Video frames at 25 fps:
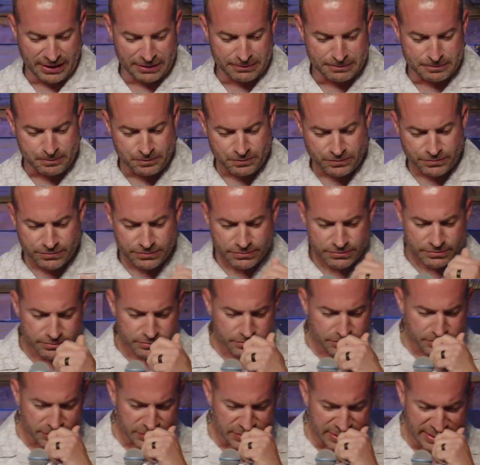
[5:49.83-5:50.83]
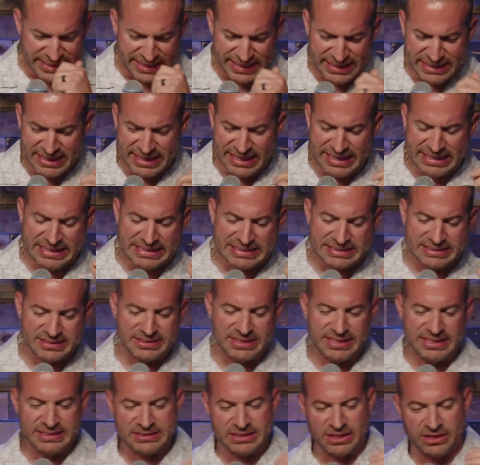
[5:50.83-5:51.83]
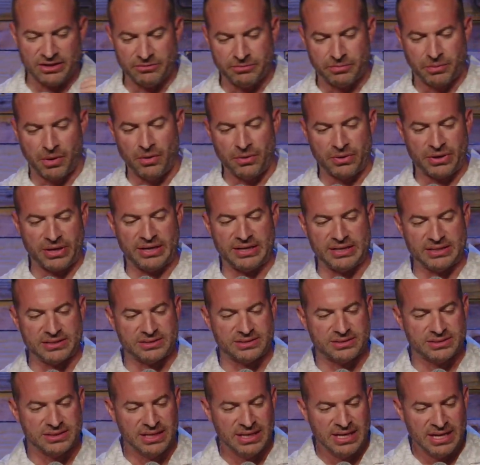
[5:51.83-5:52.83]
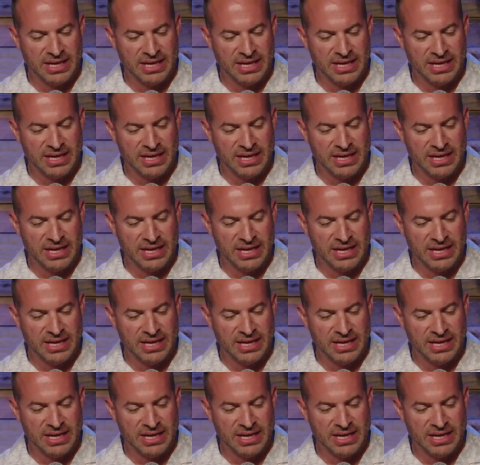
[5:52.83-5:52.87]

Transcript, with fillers: And in, in a season of brokenness,